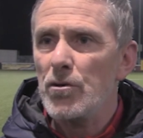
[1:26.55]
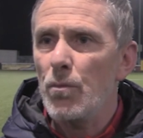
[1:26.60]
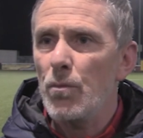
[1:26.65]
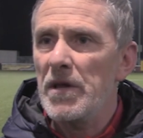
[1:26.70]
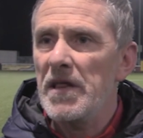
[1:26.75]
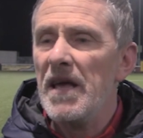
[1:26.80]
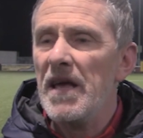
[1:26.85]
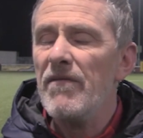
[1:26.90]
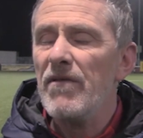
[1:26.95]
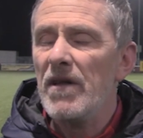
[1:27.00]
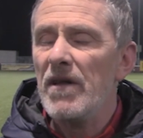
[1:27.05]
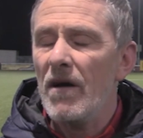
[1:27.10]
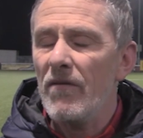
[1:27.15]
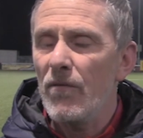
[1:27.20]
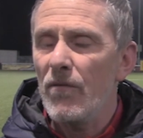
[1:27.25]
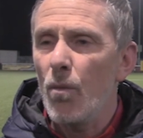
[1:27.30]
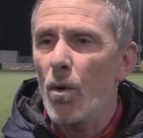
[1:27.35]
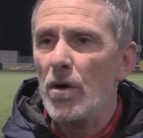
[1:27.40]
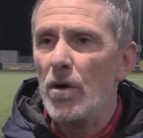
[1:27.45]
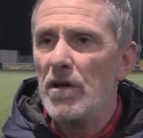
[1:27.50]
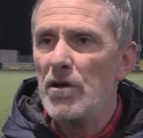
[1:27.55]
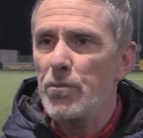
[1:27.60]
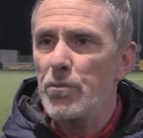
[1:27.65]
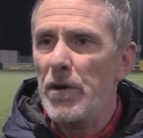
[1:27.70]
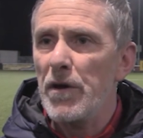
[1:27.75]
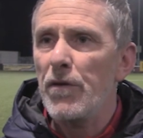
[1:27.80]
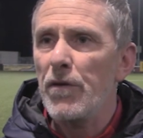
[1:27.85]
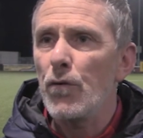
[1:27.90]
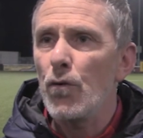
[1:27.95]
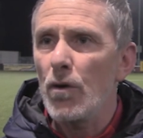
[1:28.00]
With David having worked his
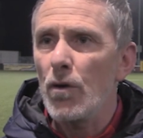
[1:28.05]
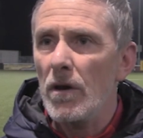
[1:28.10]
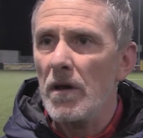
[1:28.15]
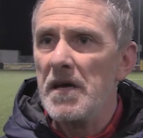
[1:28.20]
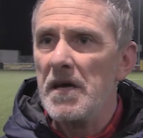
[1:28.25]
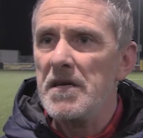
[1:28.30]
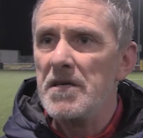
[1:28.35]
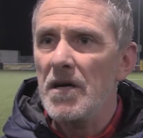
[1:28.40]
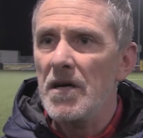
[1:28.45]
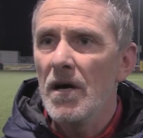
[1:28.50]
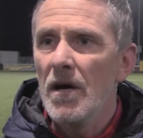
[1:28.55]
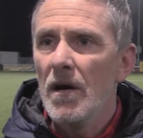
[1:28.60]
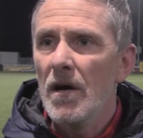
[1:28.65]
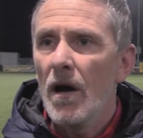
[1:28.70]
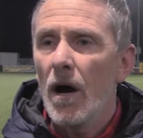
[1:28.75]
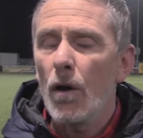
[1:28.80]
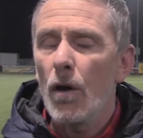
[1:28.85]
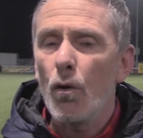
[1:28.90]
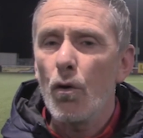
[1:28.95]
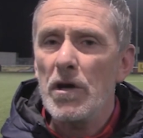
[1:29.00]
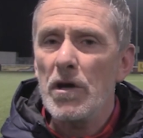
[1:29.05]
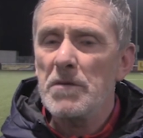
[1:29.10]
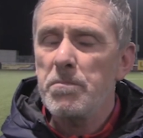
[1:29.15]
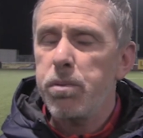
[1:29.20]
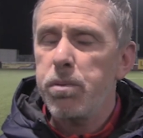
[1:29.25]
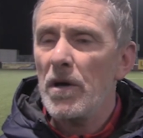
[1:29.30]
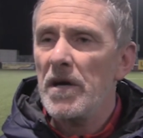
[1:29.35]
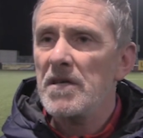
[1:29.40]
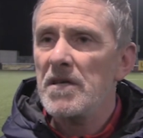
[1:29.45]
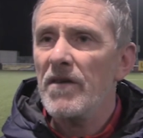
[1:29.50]
way through the leagues, a lot of his
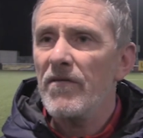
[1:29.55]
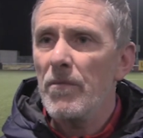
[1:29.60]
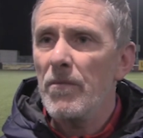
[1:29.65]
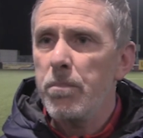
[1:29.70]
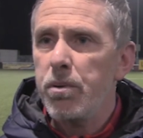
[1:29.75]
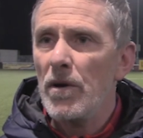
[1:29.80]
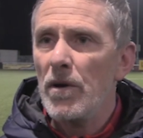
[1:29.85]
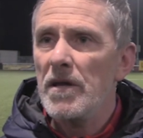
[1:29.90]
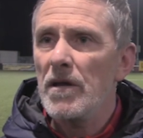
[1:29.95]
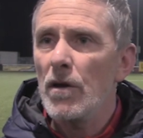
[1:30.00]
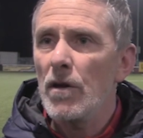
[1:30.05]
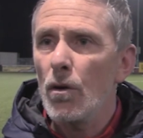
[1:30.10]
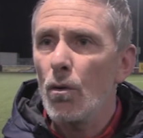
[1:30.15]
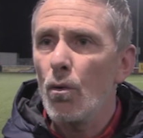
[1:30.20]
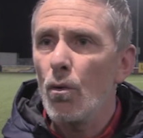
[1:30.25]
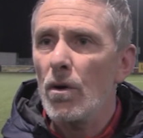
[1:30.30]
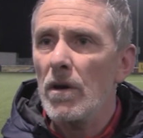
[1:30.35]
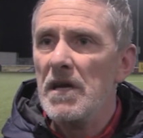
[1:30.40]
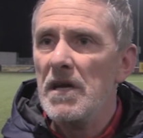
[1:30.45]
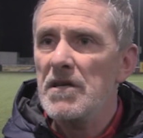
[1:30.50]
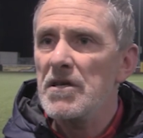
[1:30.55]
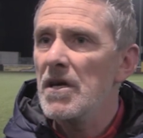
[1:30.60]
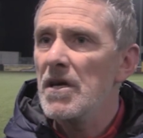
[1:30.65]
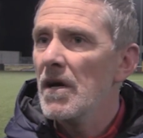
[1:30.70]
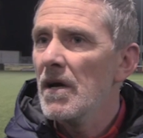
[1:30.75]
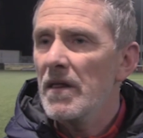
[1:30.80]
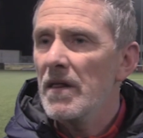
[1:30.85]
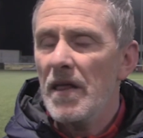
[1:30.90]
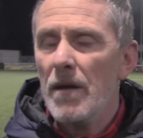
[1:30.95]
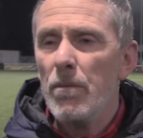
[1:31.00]
players having played in the lower leagues,
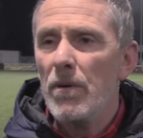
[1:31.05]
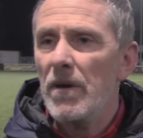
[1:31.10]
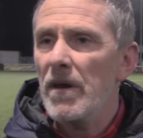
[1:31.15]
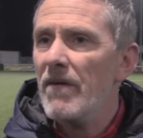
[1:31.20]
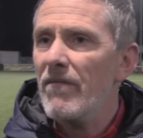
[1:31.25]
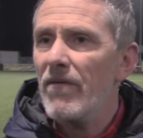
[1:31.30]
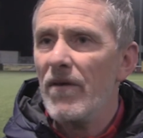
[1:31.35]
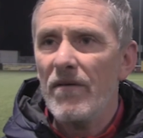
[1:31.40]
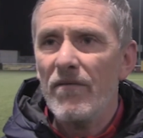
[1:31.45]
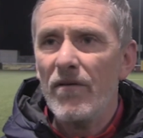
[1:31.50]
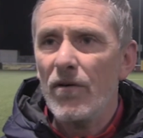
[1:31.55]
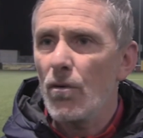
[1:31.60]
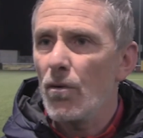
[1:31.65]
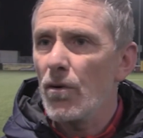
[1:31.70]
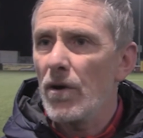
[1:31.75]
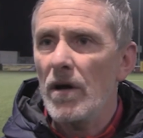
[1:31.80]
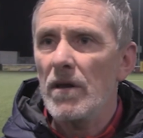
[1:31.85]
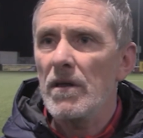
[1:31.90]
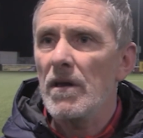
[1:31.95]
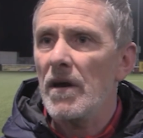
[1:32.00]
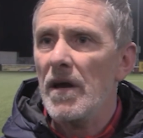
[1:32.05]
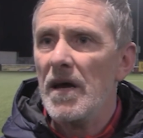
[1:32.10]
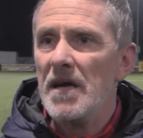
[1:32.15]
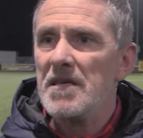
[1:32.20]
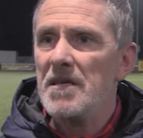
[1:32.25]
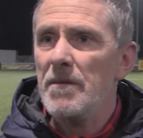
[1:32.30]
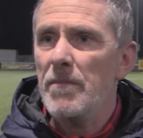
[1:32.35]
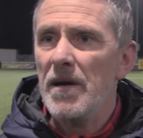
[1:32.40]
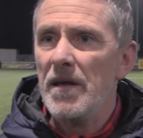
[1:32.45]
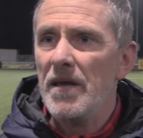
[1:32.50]
they were never ever going to
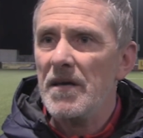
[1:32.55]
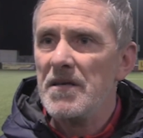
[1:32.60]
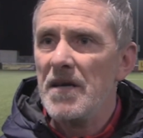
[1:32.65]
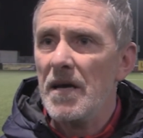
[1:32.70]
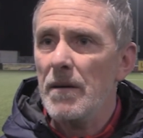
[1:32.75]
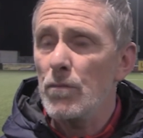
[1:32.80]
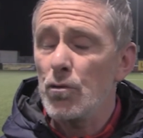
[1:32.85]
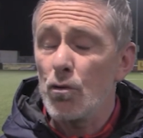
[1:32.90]
underestimate this game.